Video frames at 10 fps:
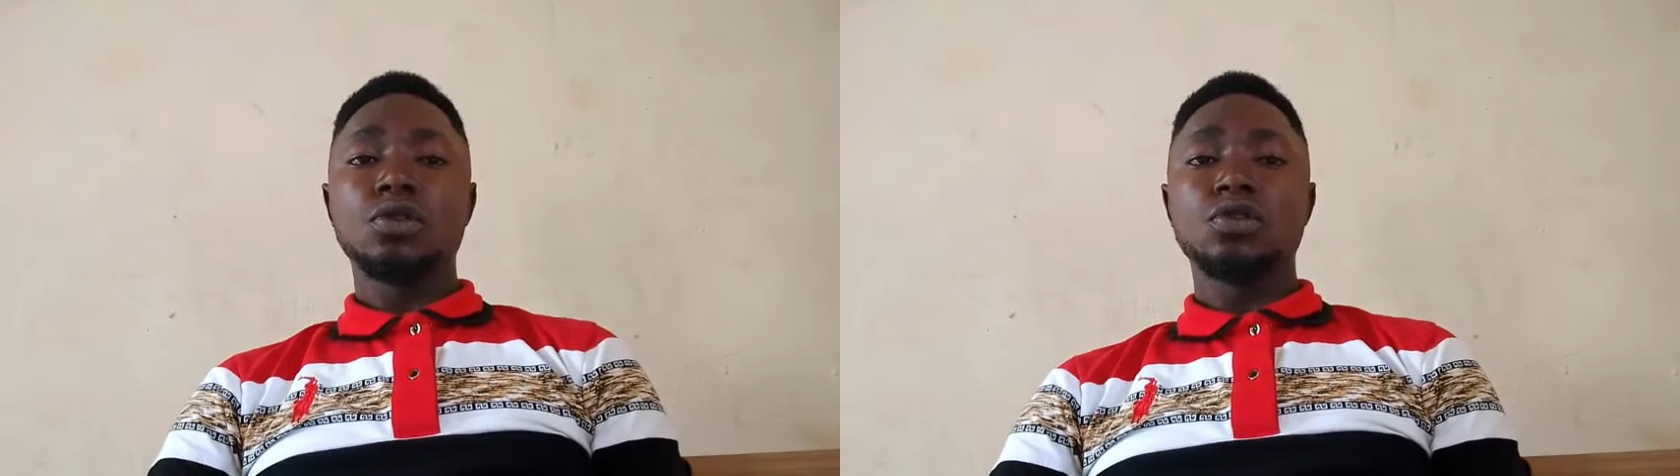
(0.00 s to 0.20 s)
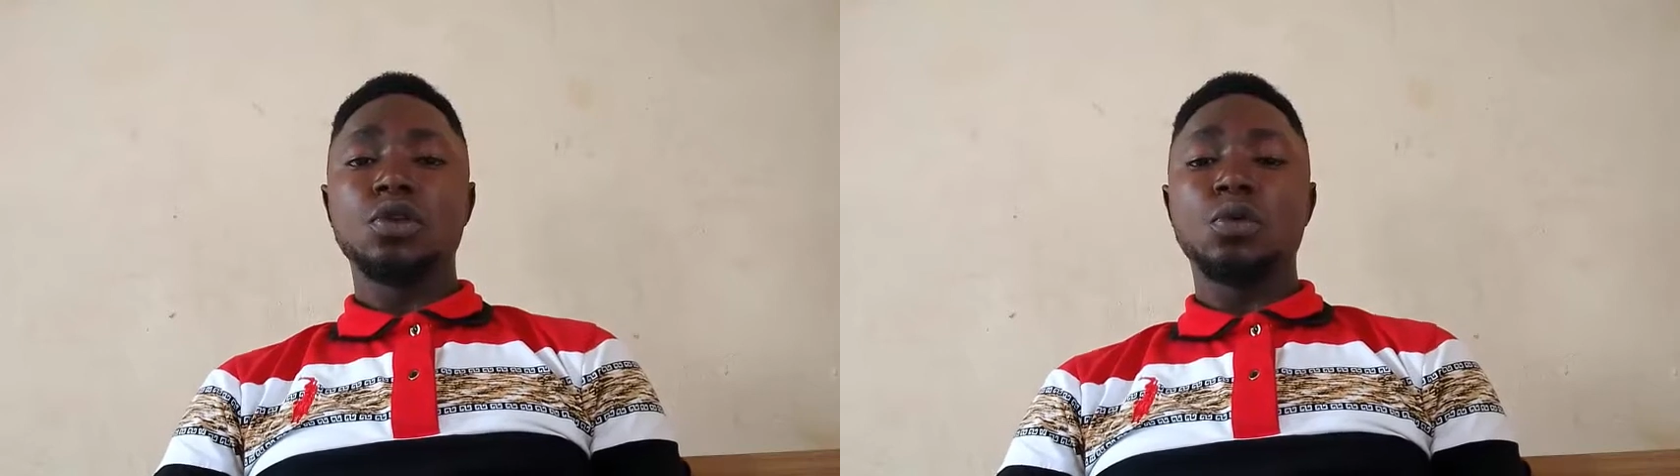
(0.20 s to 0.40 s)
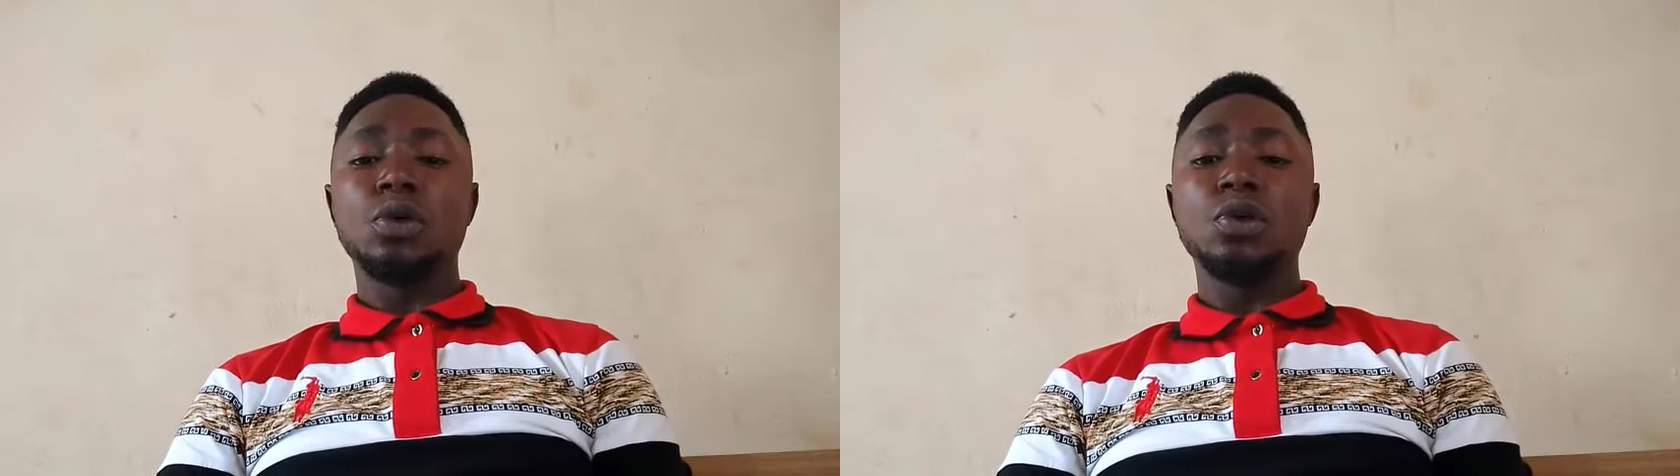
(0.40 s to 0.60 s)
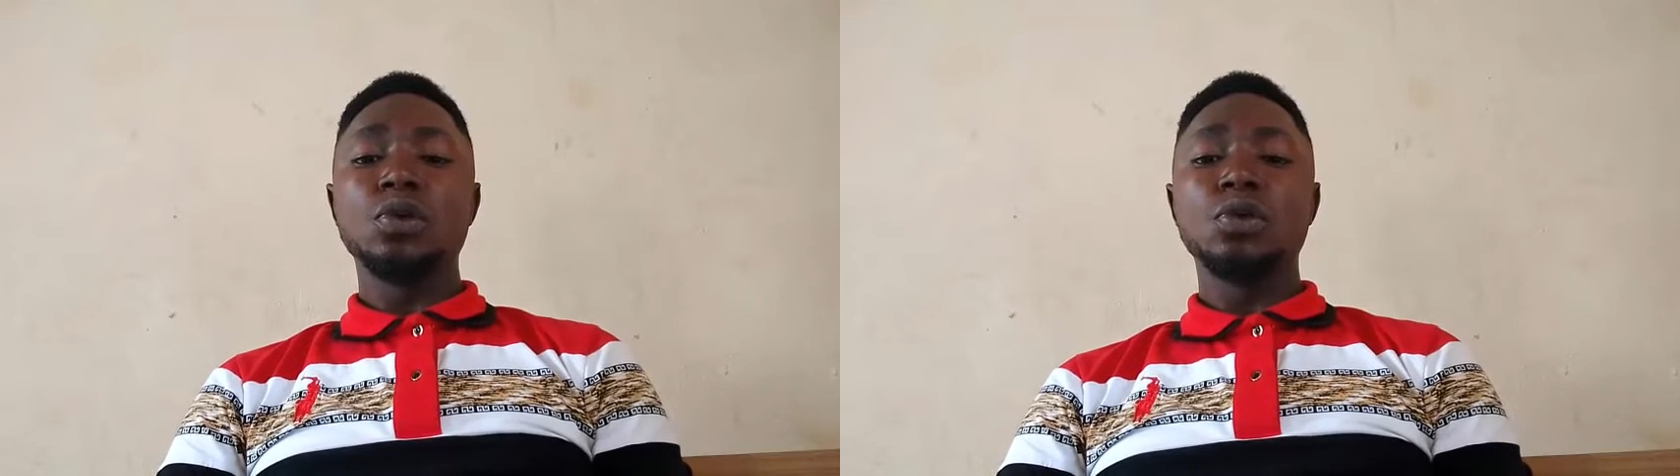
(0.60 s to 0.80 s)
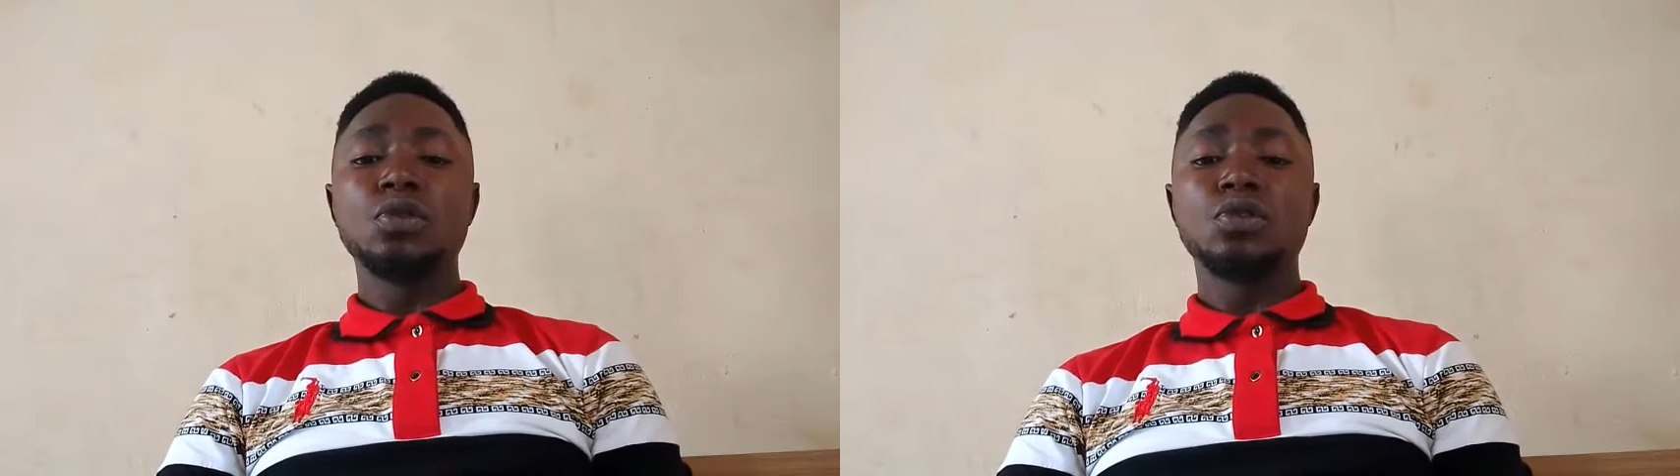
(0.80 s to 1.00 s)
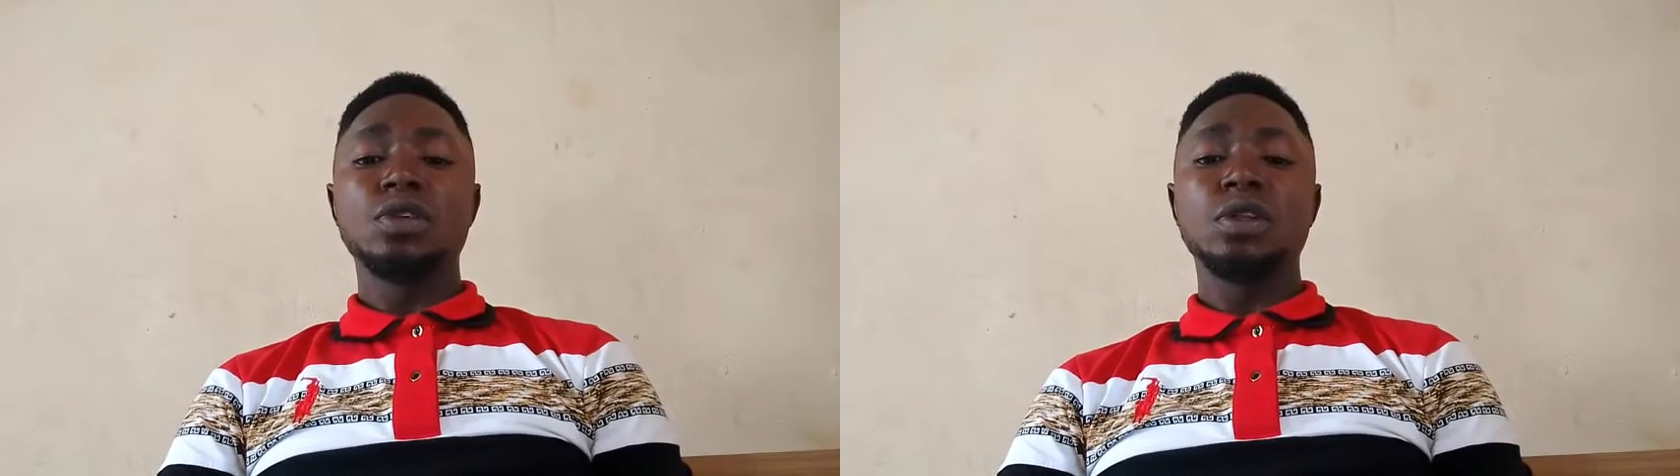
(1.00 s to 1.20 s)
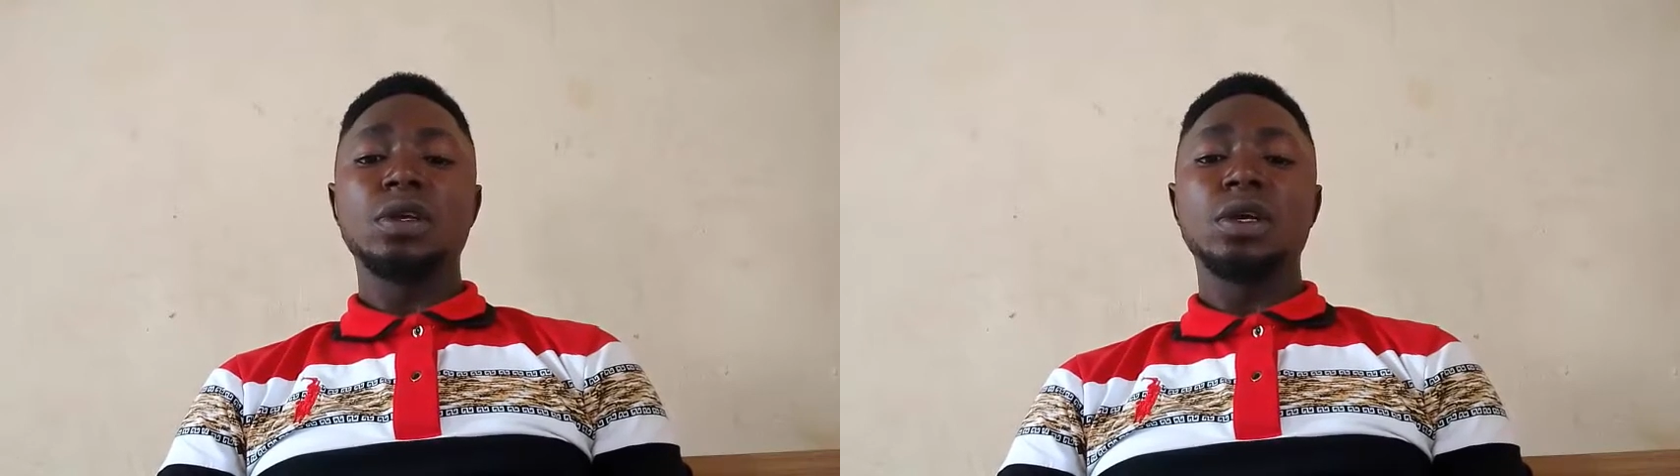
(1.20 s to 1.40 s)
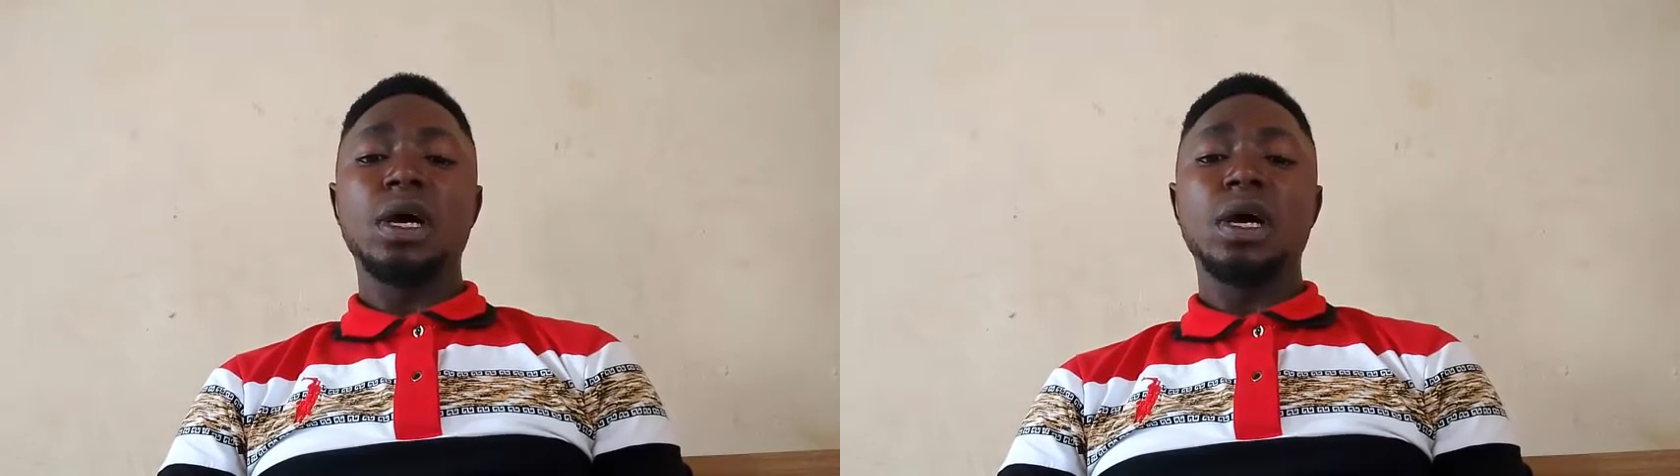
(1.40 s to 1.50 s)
So we use the